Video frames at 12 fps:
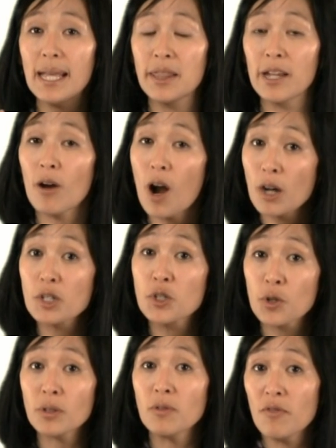There are
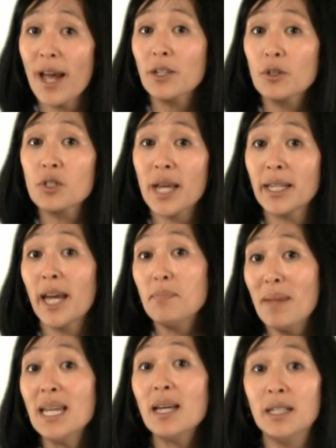certain factors that
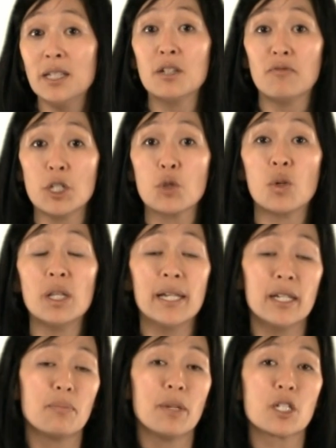can make an individual
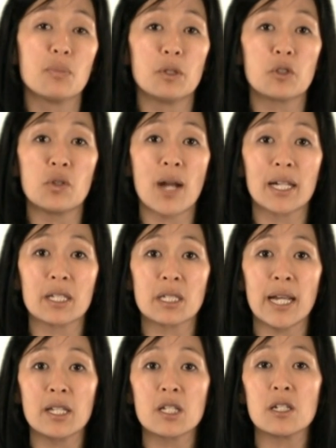inadmissible to the United
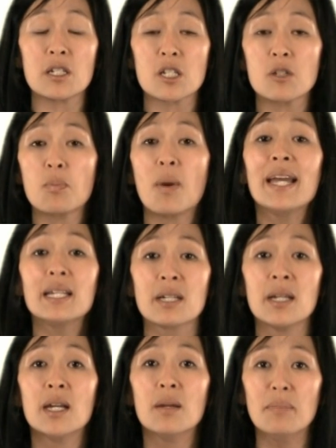States
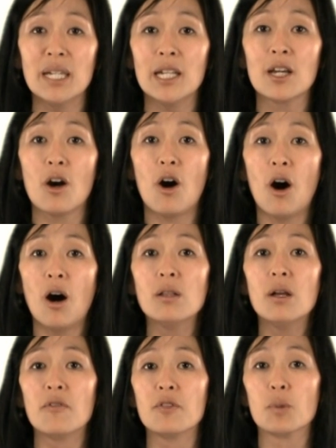despite meeting
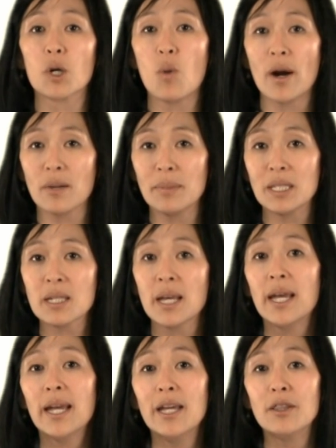all of the requirements
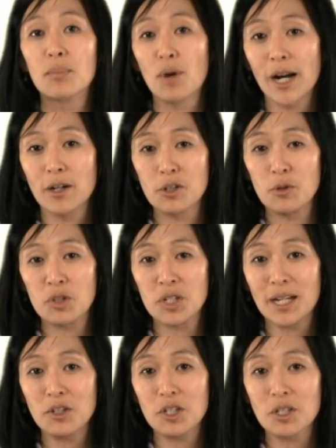in the prior 2
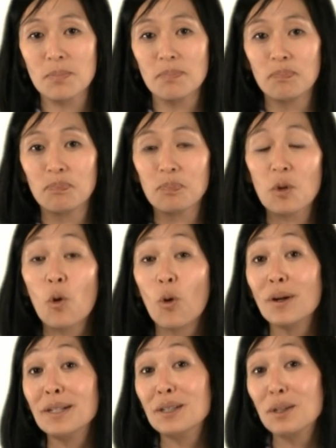stages,
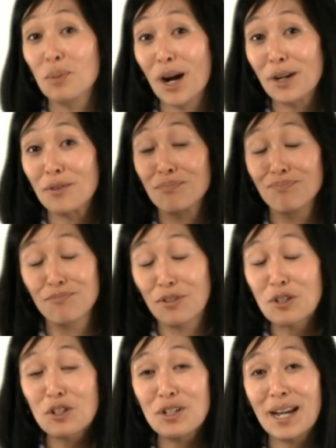or in the prior
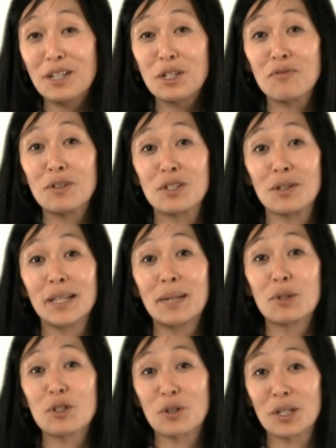first stage if it's a
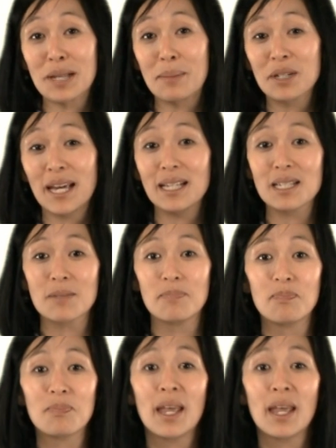labor cert exempt case.